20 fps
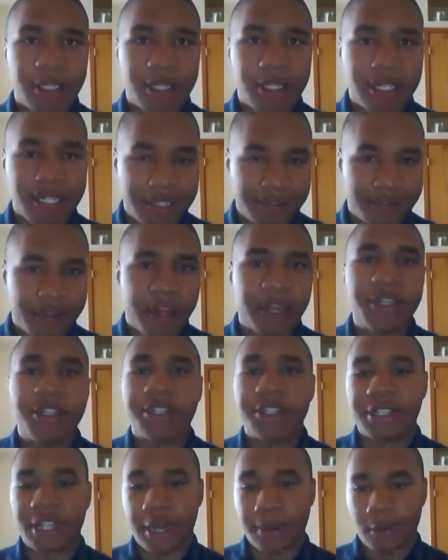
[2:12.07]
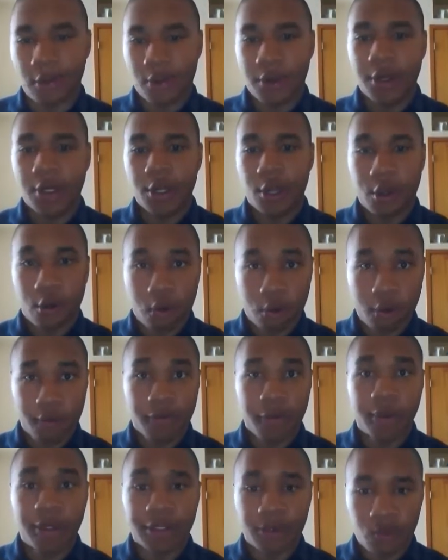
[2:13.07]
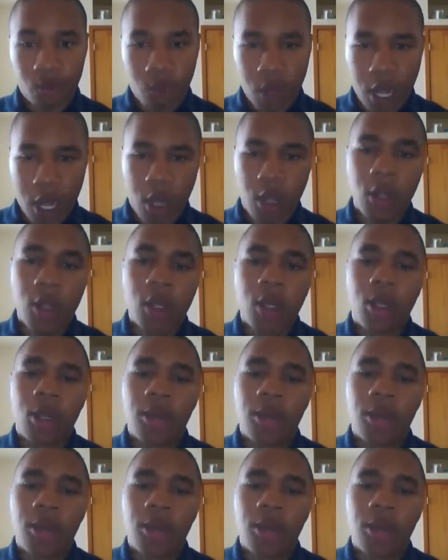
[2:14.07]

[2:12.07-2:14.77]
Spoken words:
disadvantages that I'm going to go over as well.